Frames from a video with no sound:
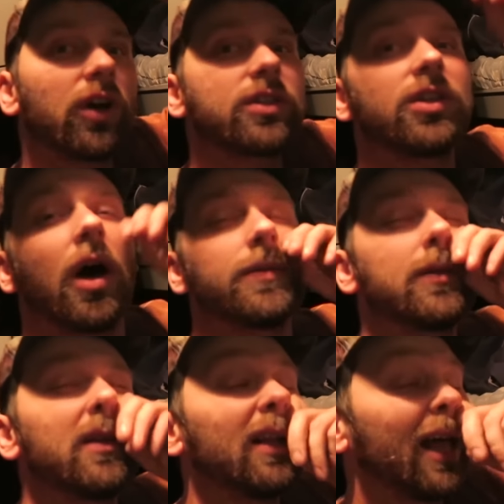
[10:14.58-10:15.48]
truck
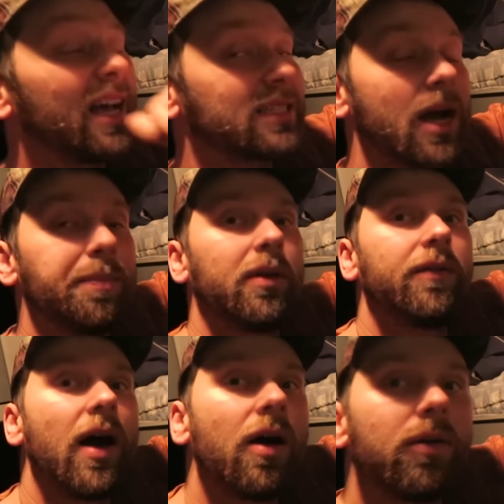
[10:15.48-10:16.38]
stops in the last
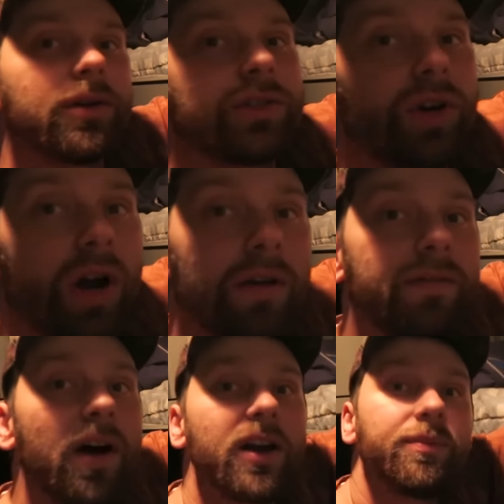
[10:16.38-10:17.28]
couple of hours trying
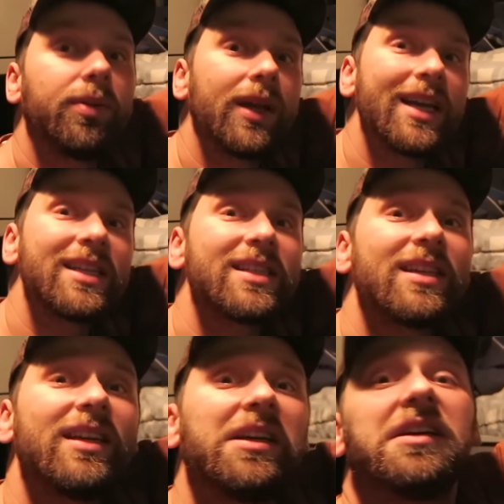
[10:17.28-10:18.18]
to find a
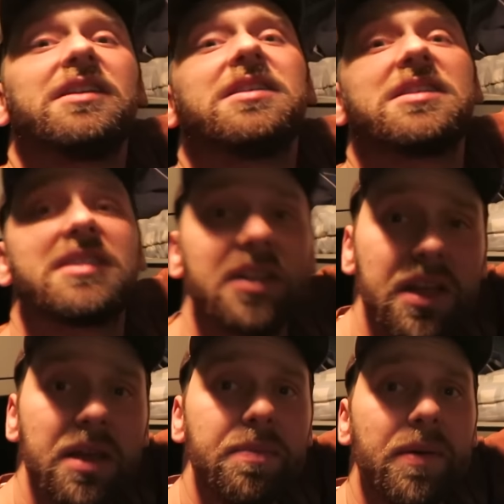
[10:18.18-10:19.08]
place to
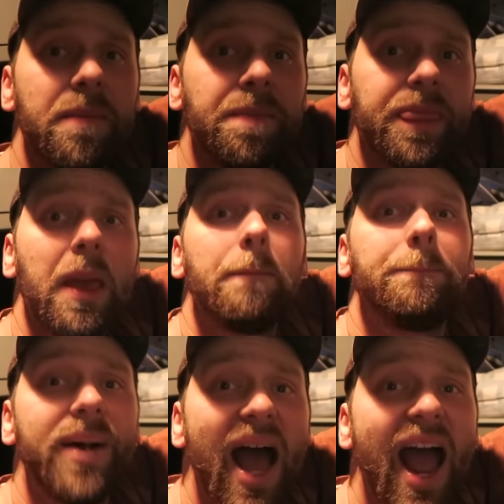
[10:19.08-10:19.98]
sleep.
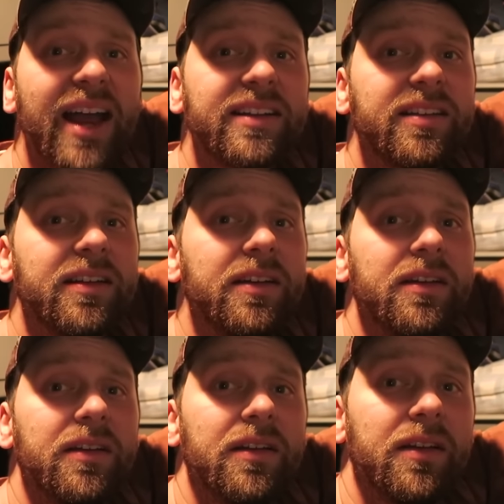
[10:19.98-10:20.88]
Packed.
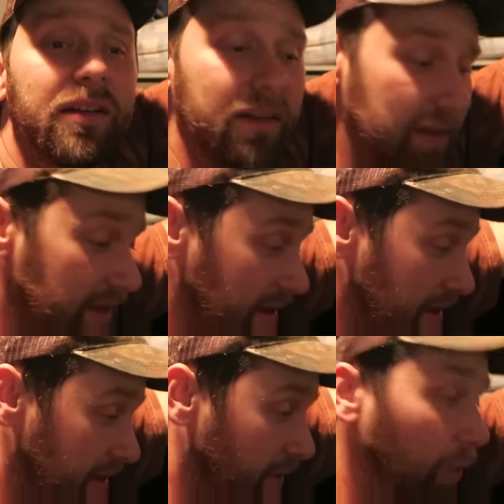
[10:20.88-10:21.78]

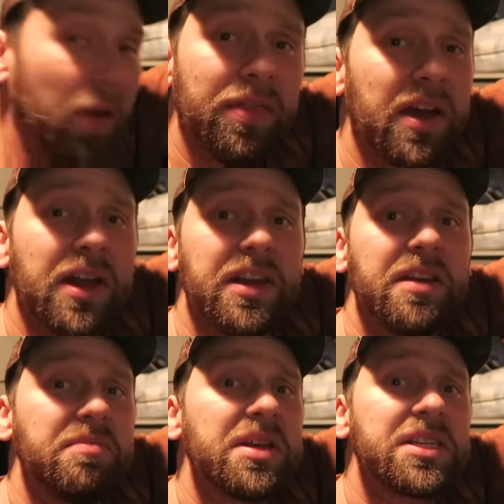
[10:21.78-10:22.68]
One thing I
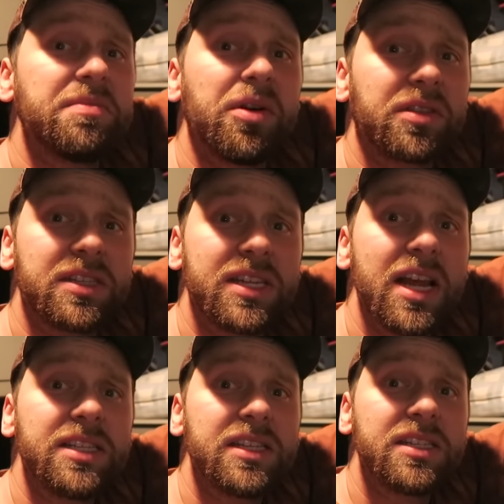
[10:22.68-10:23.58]
didn't miss about the
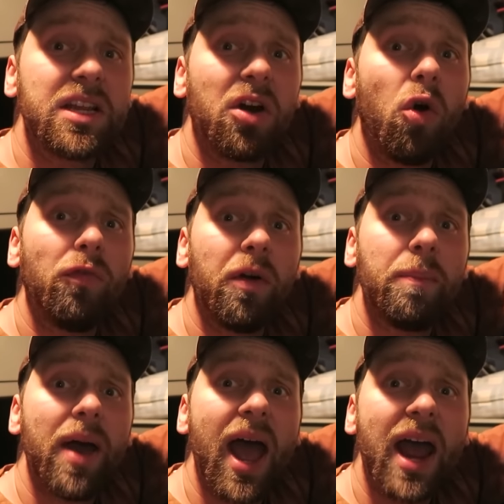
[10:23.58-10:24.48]
States is their
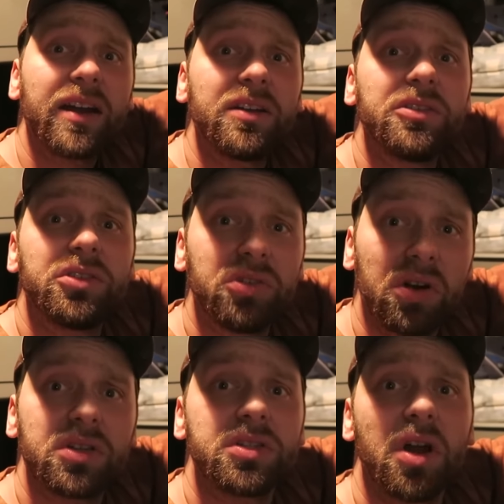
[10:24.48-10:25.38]
overpacked
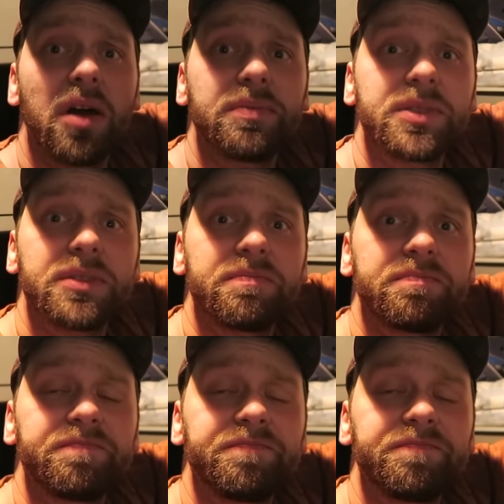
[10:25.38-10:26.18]
truck stops.